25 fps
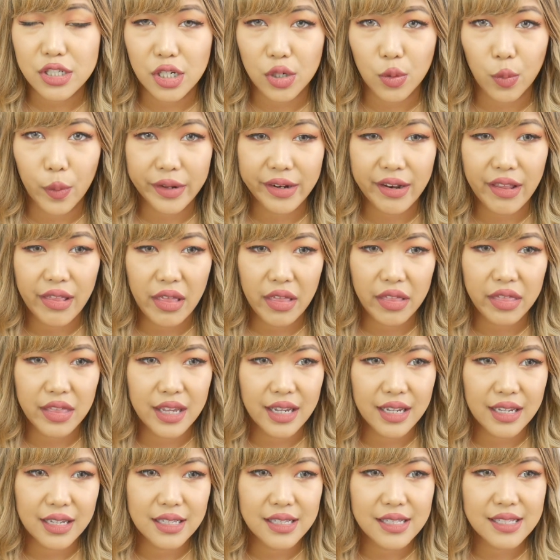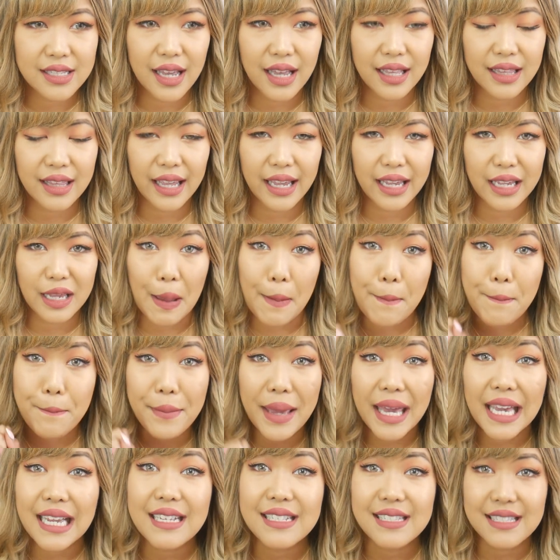are one of the things that like
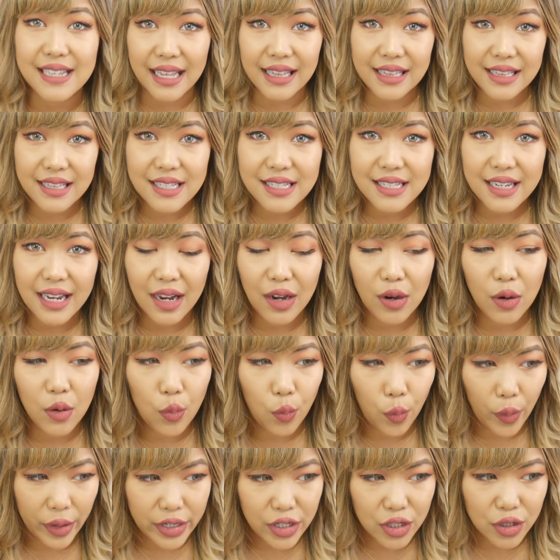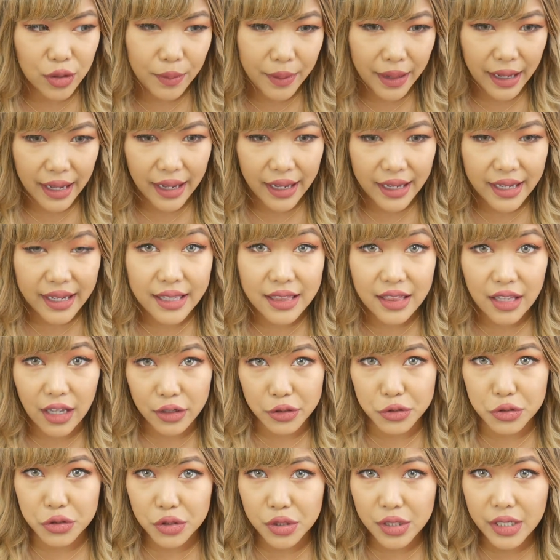make sense now when you buy
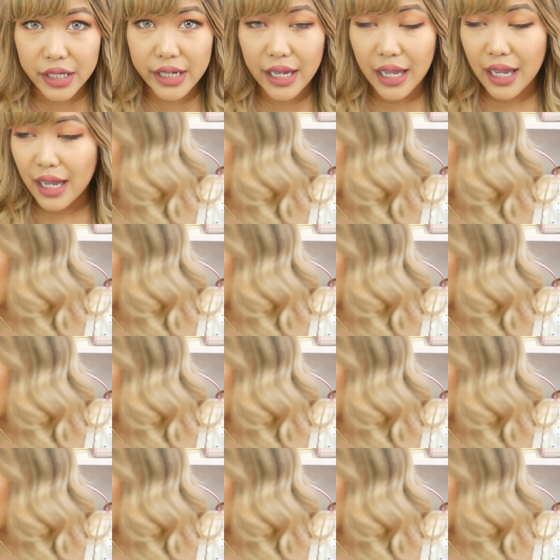luxury.